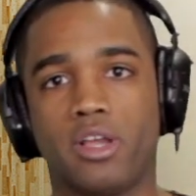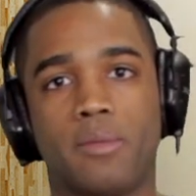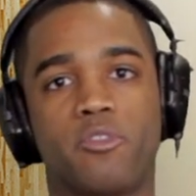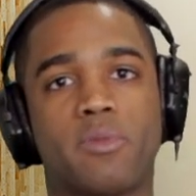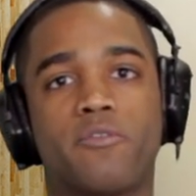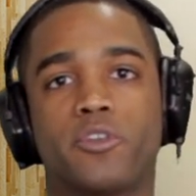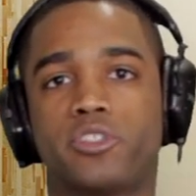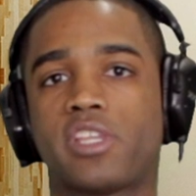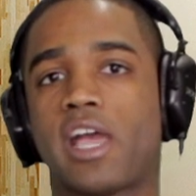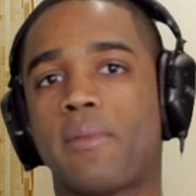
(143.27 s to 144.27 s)
It was my
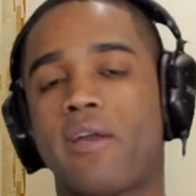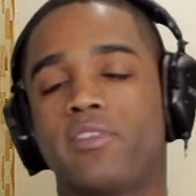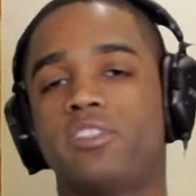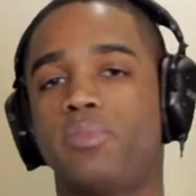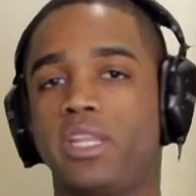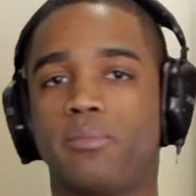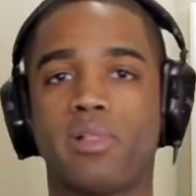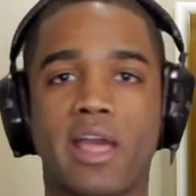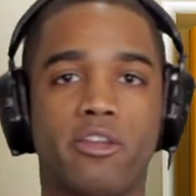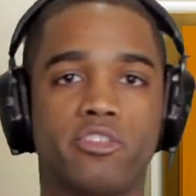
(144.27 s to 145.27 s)
first time having spinning
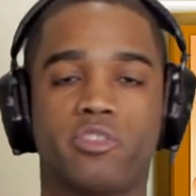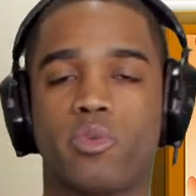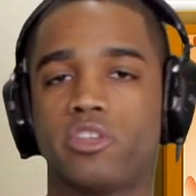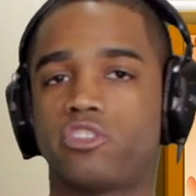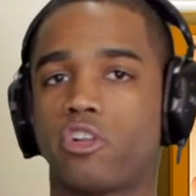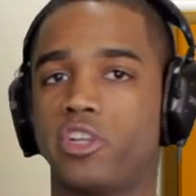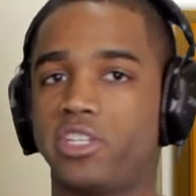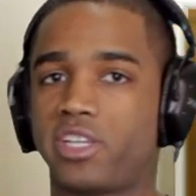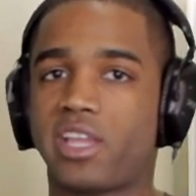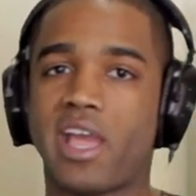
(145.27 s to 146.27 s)
platters, and where I
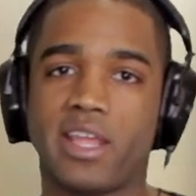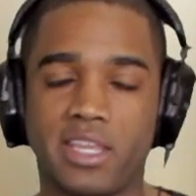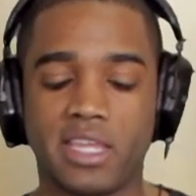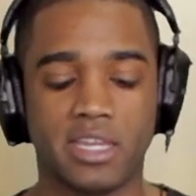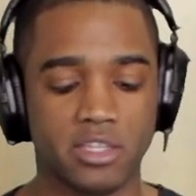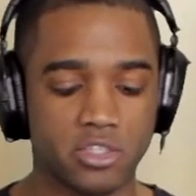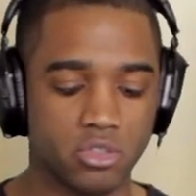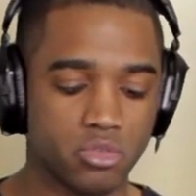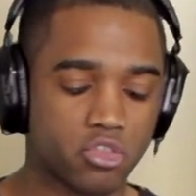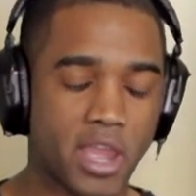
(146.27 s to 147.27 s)
started to kind of get
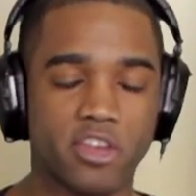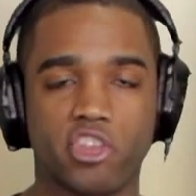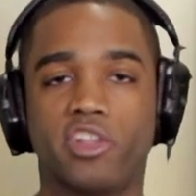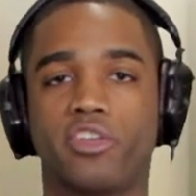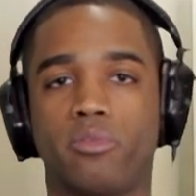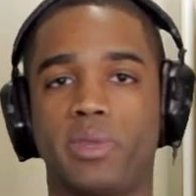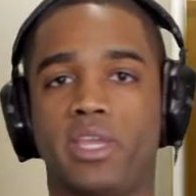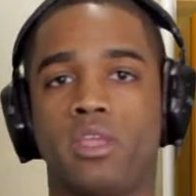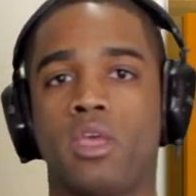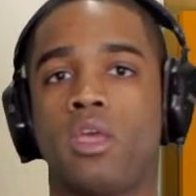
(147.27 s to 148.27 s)
into scratching a little bit.